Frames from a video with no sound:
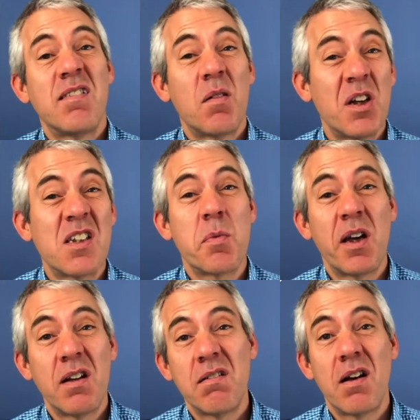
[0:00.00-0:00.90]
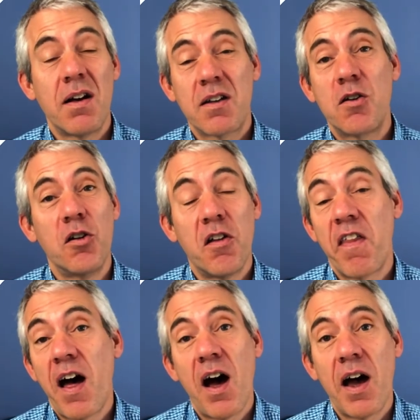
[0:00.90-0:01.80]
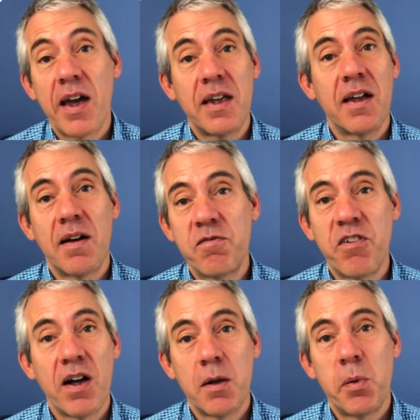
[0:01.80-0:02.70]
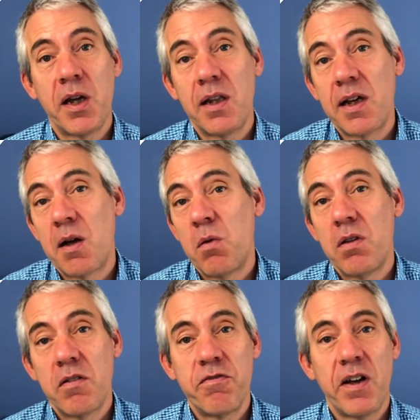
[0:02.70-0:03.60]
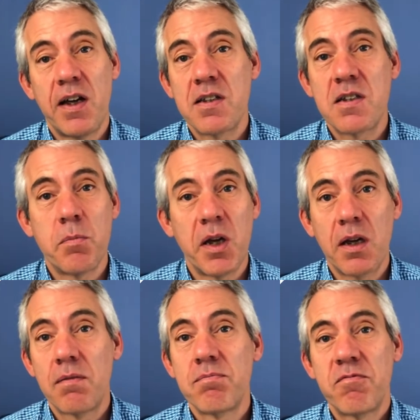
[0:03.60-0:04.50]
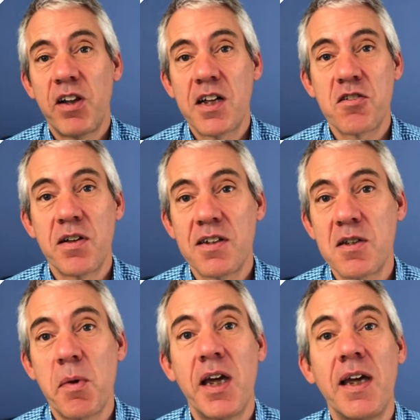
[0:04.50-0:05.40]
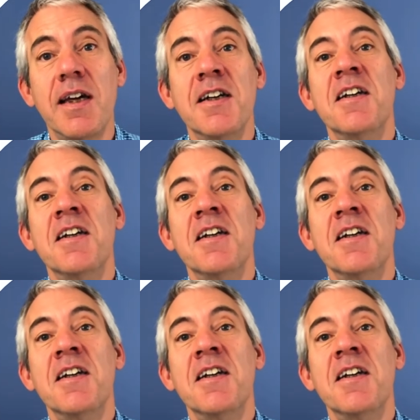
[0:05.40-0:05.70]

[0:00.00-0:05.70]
I want it to be a colour that I find appealing, and I want the fit to be flattering to me.